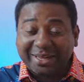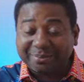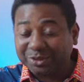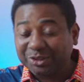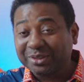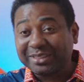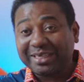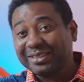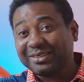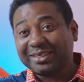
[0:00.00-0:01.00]
showed
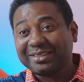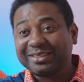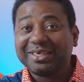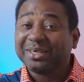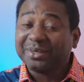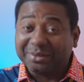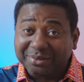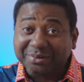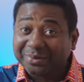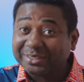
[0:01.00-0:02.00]
interest
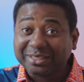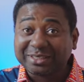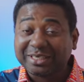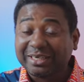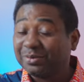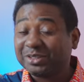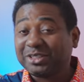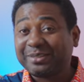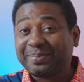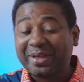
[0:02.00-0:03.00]
it was
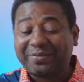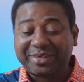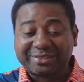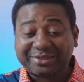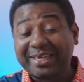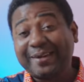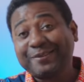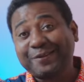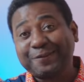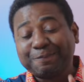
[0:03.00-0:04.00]
just perfect. Okay.
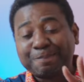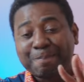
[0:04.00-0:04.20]
So